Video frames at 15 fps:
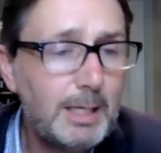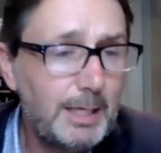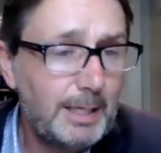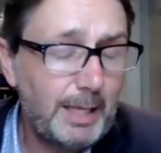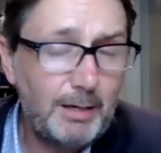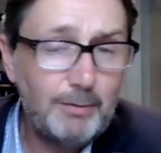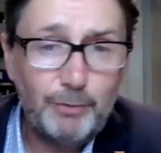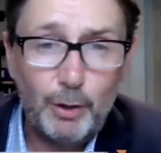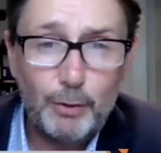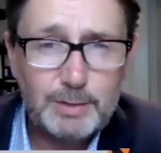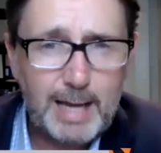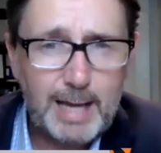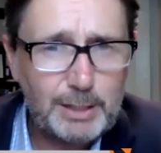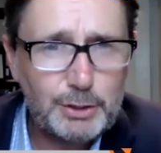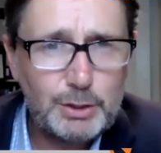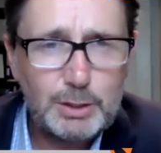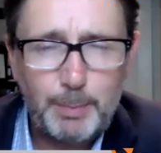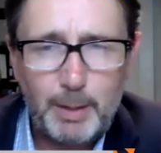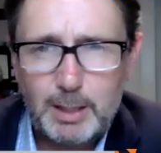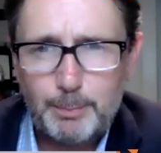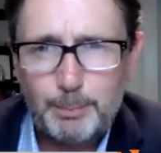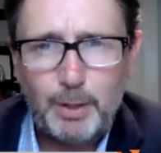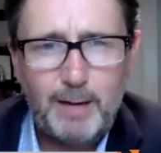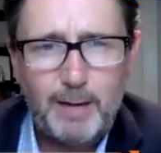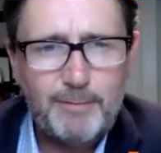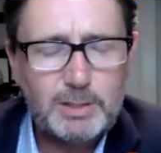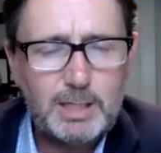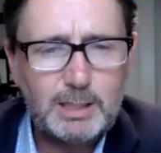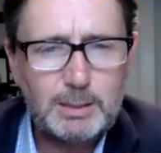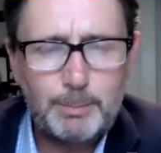And that involves actions by the private
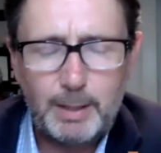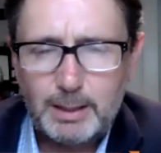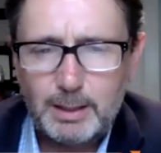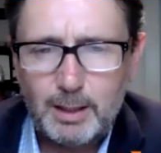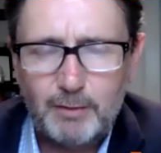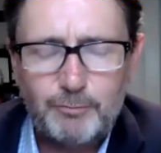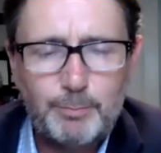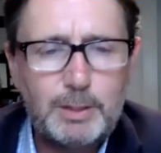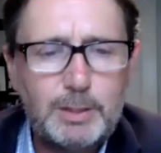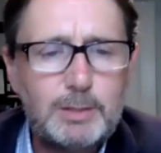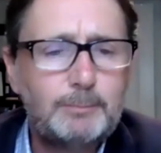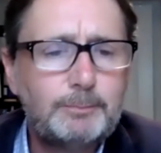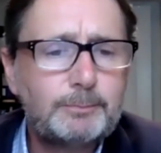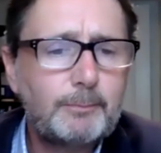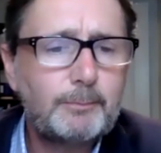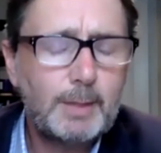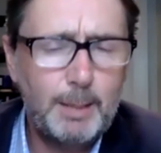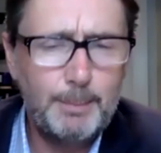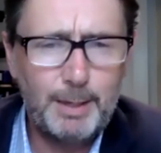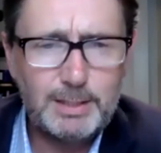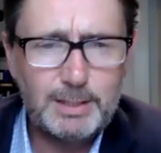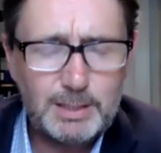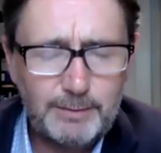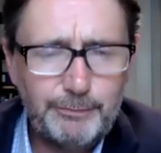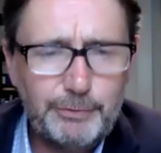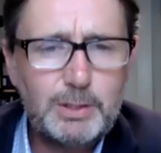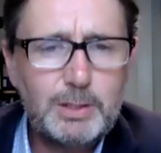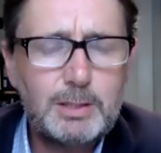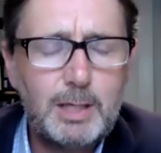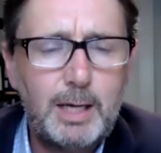sector, by government, by civil
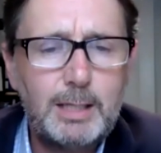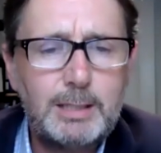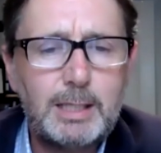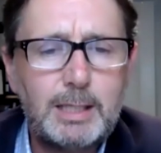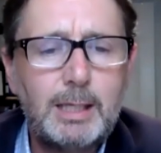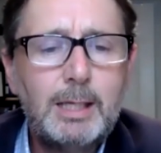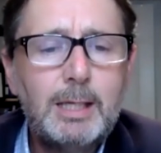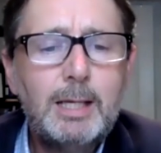society.